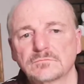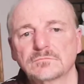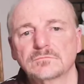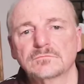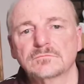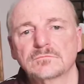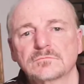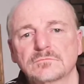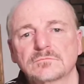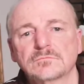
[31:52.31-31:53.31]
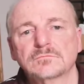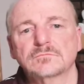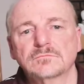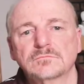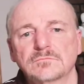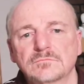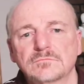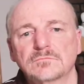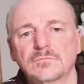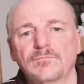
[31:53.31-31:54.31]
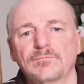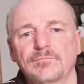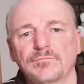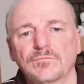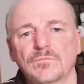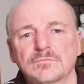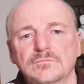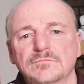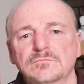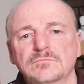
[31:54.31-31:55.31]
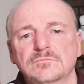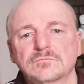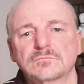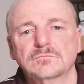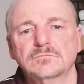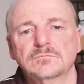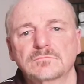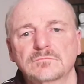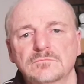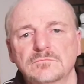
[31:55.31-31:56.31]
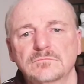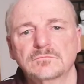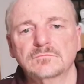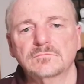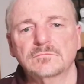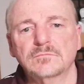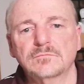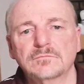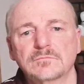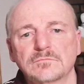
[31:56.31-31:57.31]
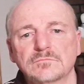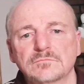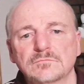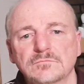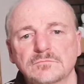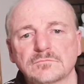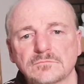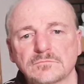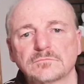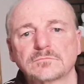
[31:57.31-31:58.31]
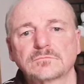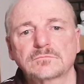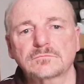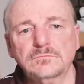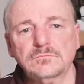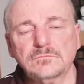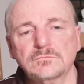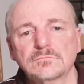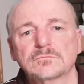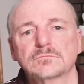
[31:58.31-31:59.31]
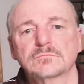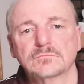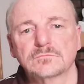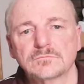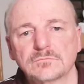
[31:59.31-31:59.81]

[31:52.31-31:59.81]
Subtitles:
The person shown says nothing.